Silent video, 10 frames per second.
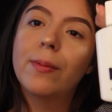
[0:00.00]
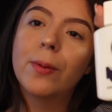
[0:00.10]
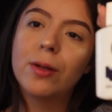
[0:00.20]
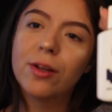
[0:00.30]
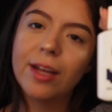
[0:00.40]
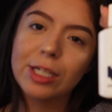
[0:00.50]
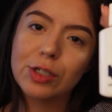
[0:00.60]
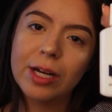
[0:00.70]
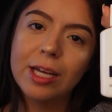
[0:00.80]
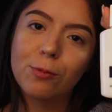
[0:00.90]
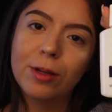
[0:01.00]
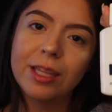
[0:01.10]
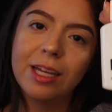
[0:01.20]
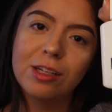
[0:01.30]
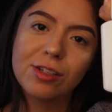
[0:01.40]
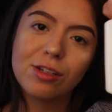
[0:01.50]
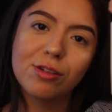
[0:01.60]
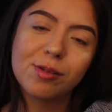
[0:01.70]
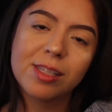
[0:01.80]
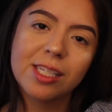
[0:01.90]
I remember, you know, that trend when they used to
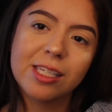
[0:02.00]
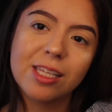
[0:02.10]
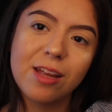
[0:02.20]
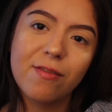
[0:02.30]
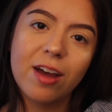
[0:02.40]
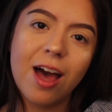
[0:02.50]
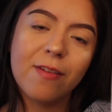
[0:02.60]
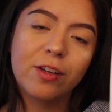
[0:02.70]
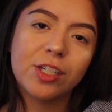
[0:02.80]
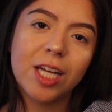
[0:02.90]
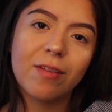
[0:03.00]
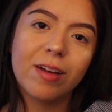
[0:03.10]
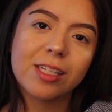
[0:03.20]
use this Nivea aftershave